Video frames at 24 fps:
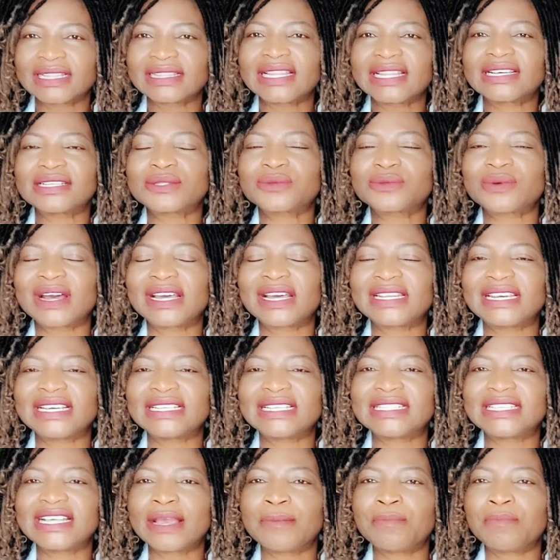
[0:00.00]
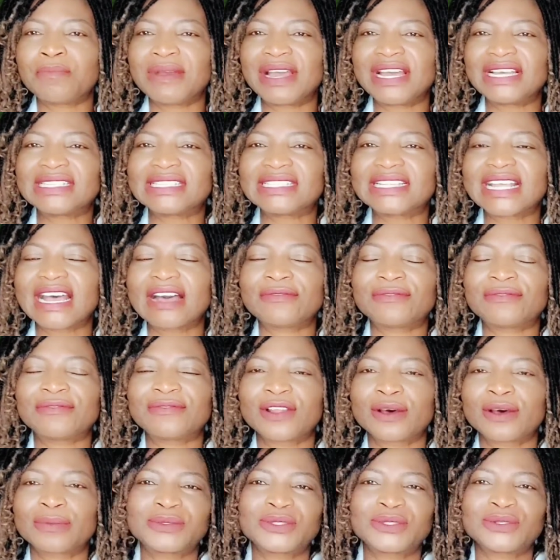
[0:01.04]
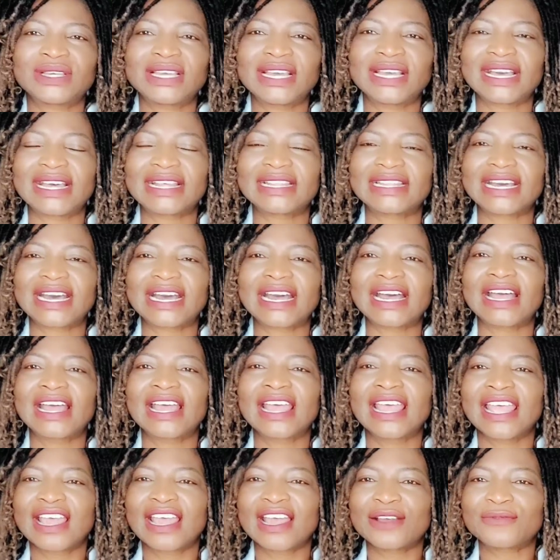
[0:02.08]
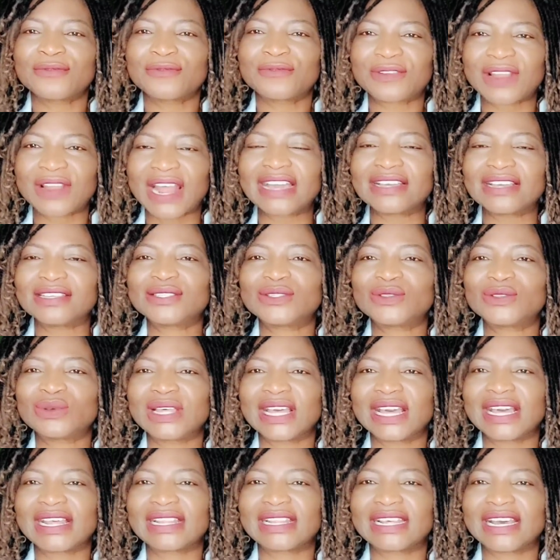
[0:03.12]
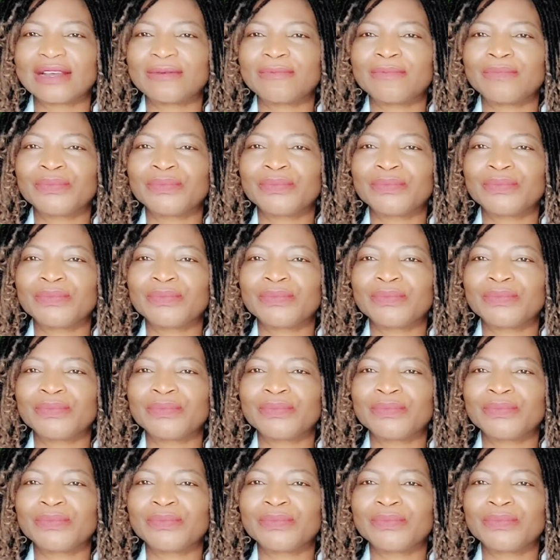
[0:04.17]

That's why they say birds that flock together flies together.